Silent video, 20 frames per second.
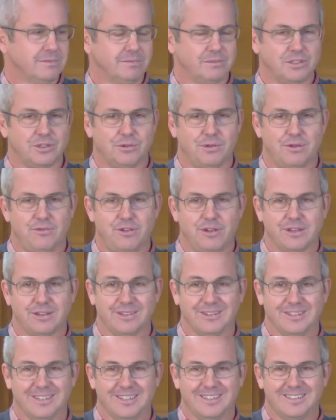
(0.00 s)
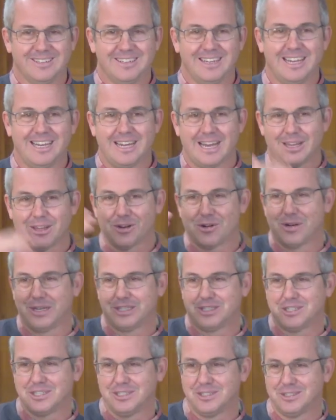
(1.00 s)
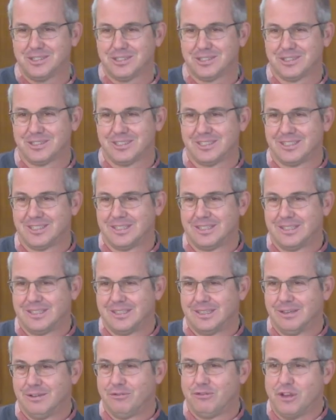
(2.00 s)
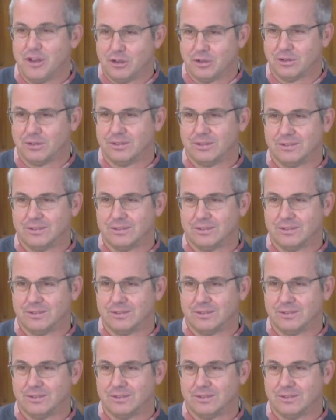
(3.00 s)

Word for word: Terrific. Any other questions? Phil.